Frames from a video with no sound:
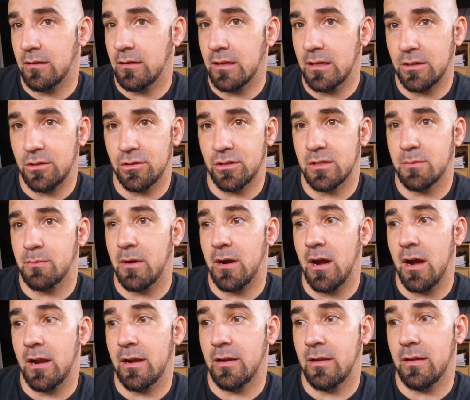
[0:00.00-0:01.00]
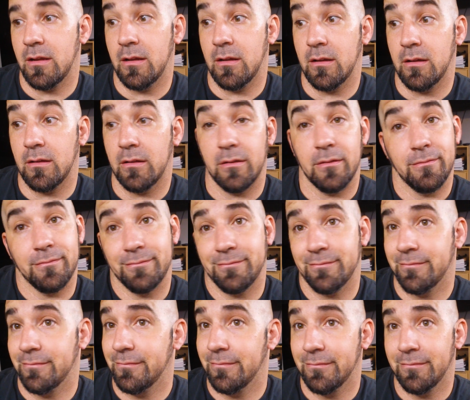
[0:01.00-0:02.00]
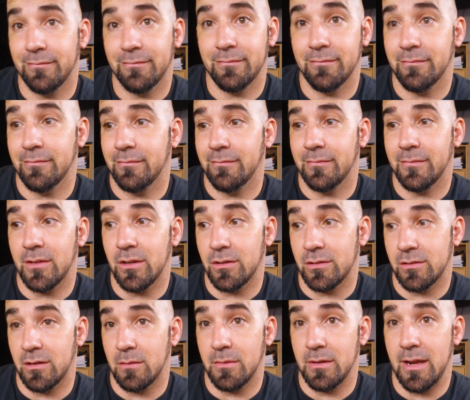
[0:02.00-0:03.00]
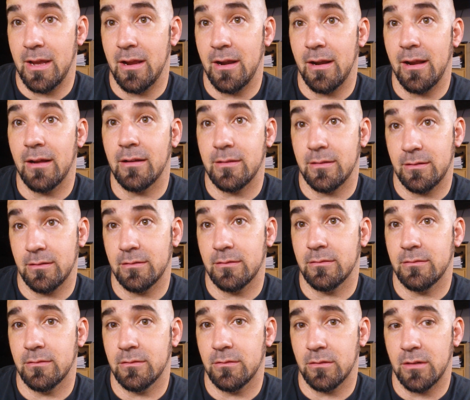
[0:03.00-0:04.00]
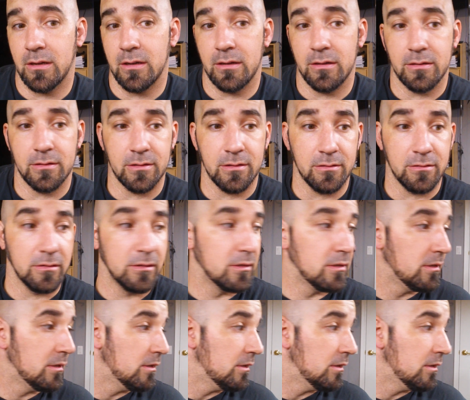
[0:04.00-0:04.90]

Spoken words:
get your spot, and they're just going to be handed out to you, okay? So